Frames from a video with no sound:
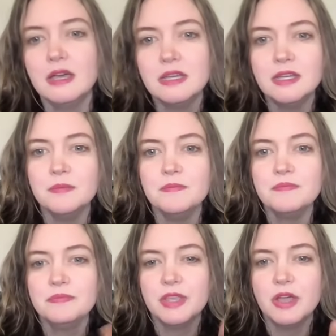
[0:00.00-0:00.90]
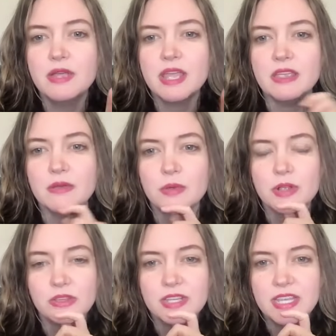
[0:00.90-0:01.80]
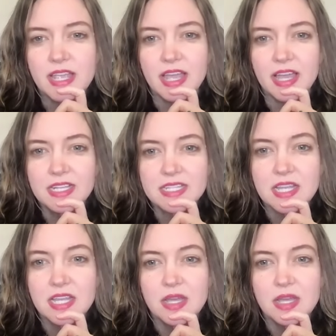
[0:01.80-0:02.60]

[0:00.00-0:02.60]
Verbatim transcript: Um, Okay, we're looking at